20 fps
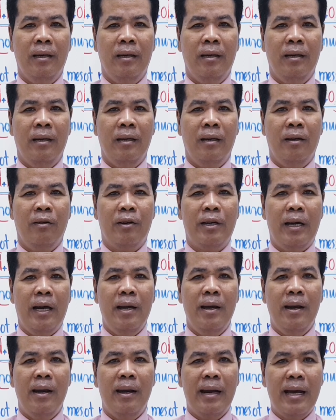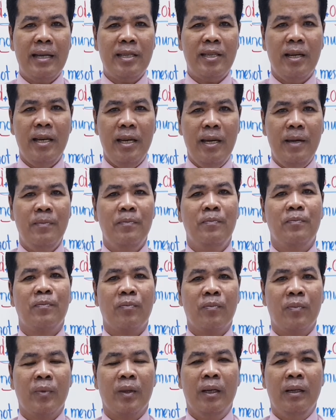Okay? Lastly,
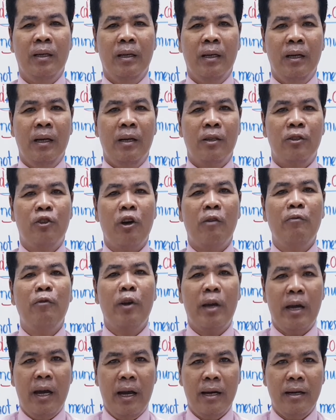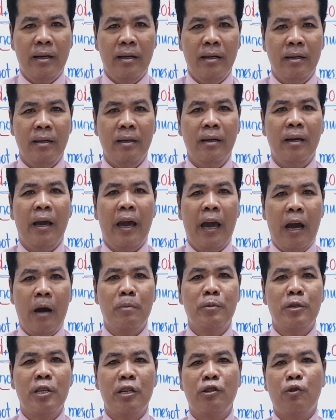don't forget, help
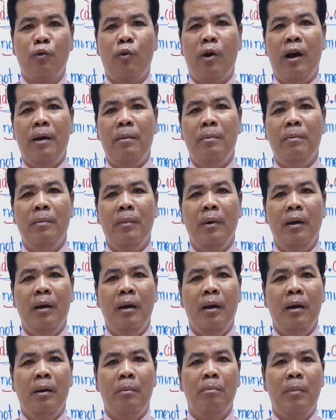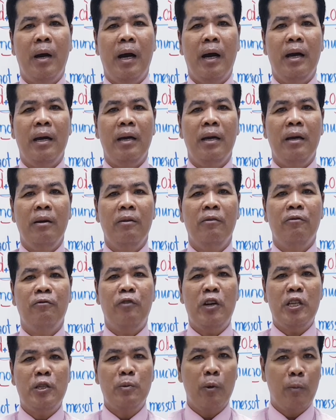subscribe my
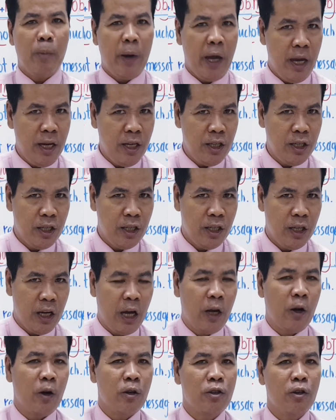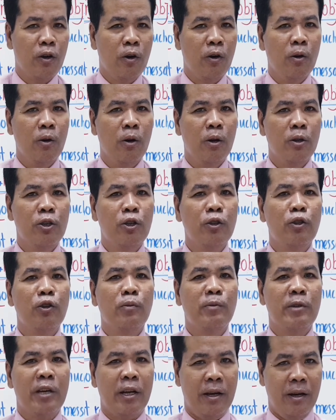Facebook page and also YouTube
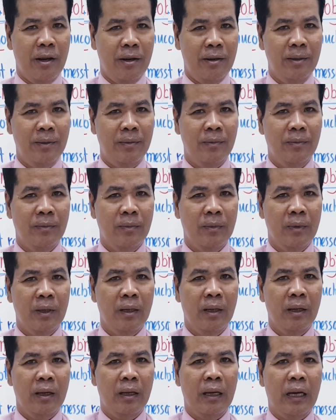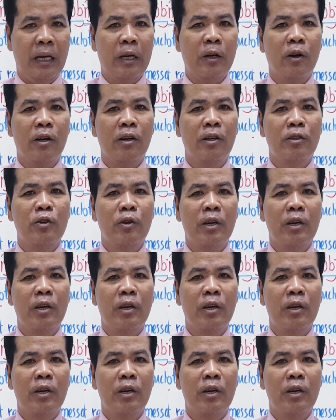channel in order to get